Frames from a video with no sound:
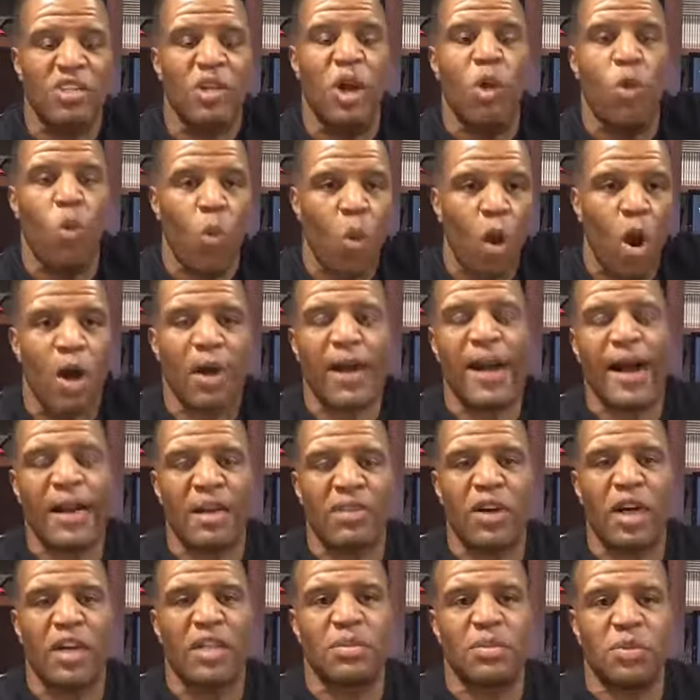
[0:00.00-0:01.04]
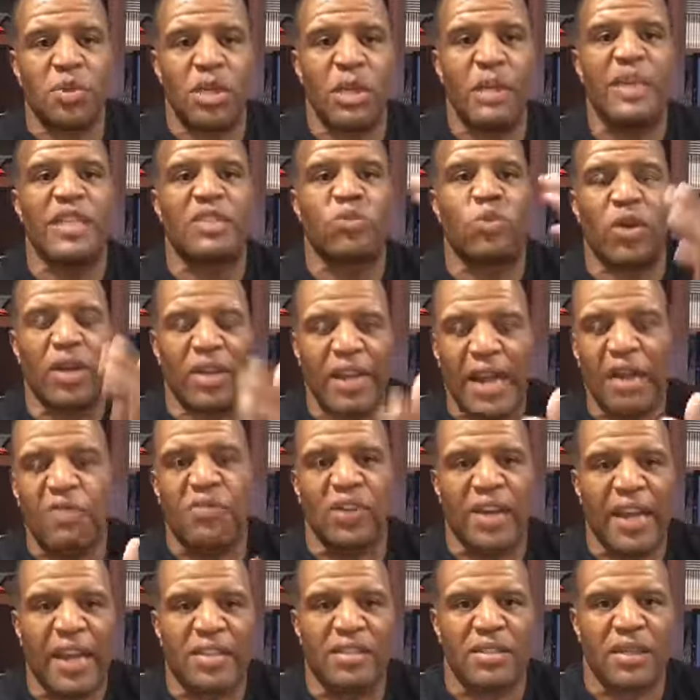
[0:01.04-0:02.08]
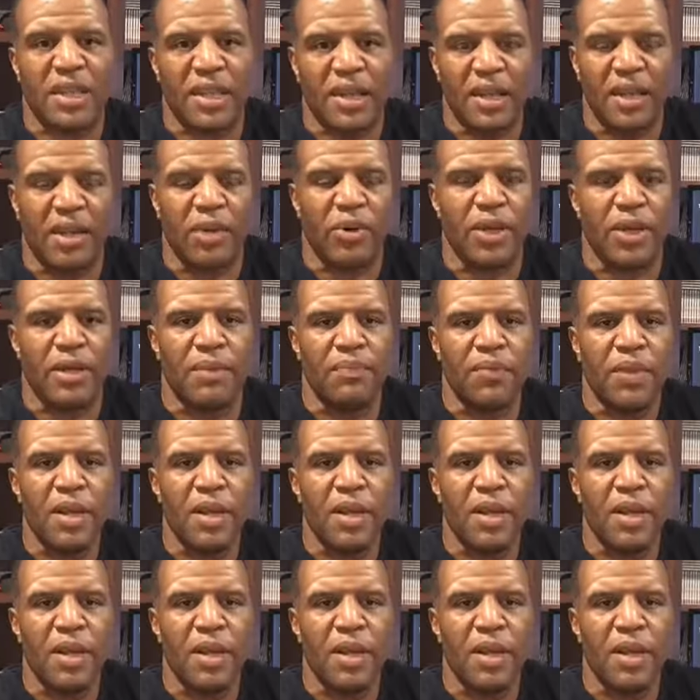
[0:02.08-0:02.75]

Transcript: walk out of our community because we're not financially literate.